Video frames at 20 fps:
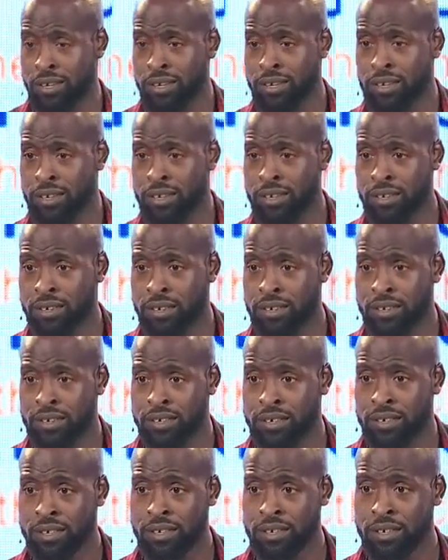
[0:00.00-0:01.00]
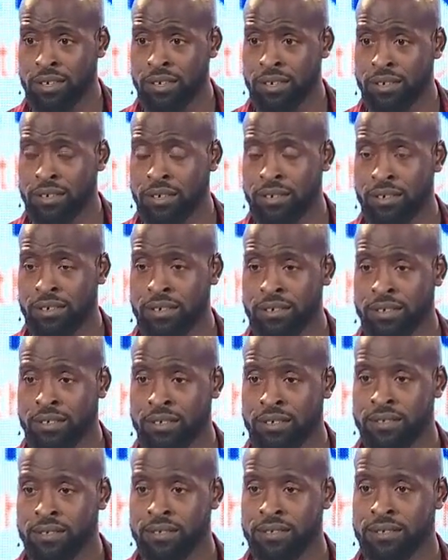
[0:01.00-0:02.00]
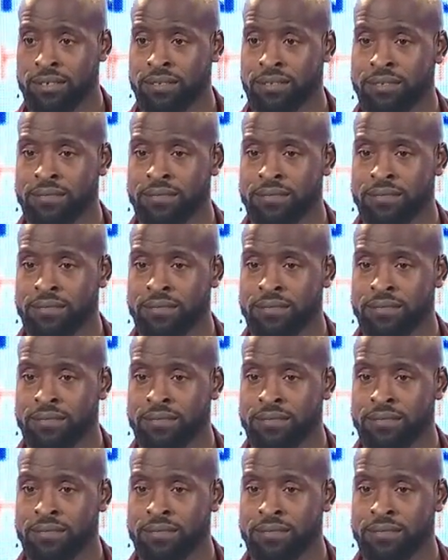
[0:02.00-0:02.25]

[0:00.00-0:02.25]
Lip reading: [no speech]